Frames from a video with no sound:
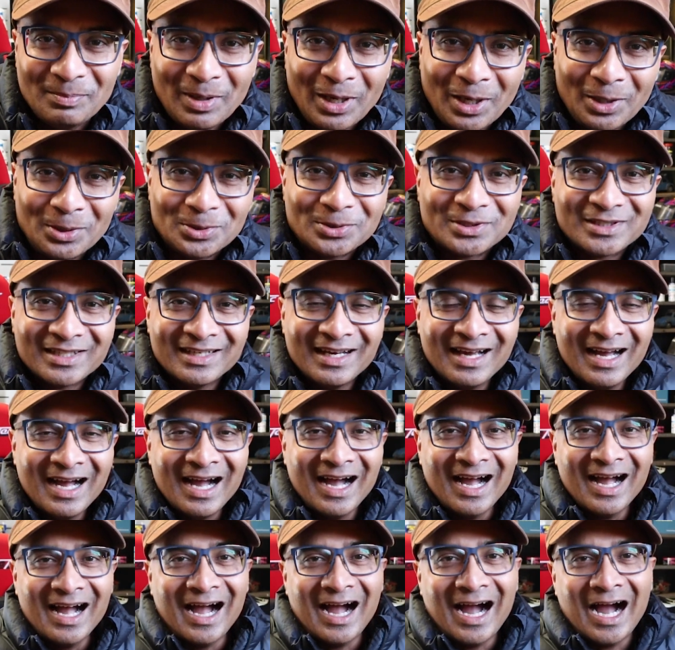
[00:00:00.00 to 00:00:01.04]
about
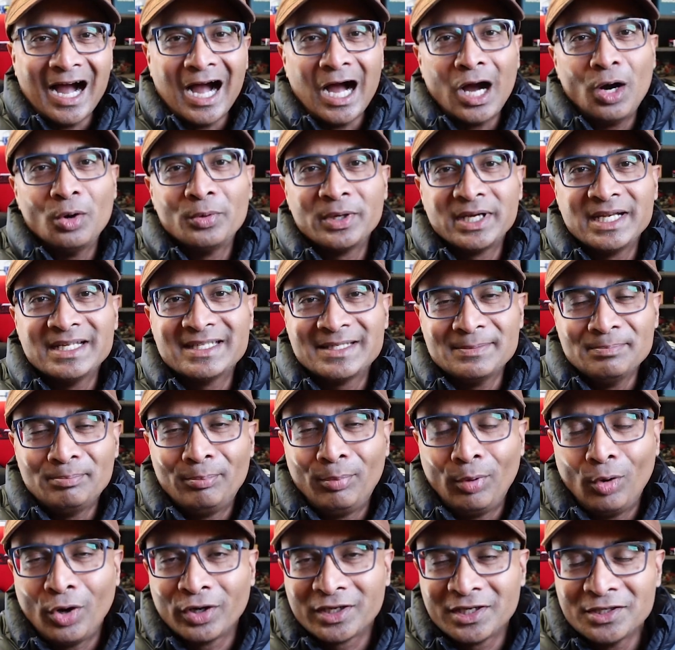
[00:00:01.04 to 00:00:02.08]
how it is
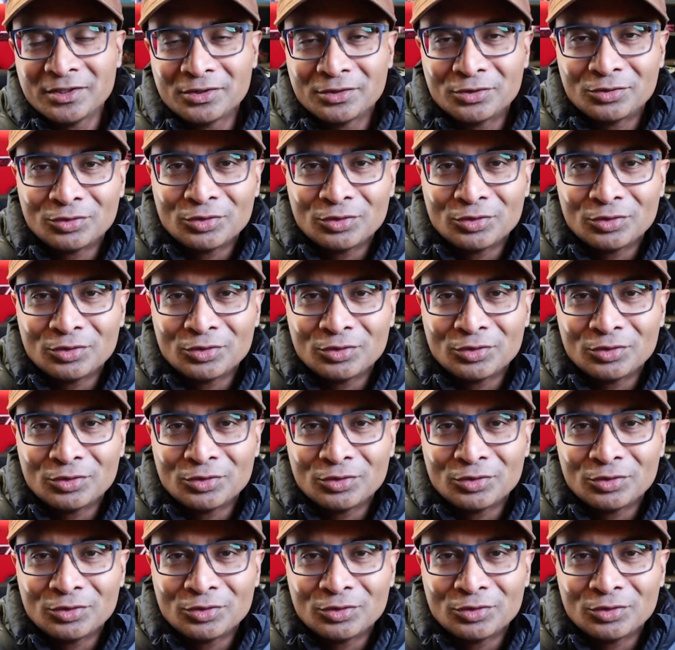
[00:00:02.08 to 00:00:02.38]
important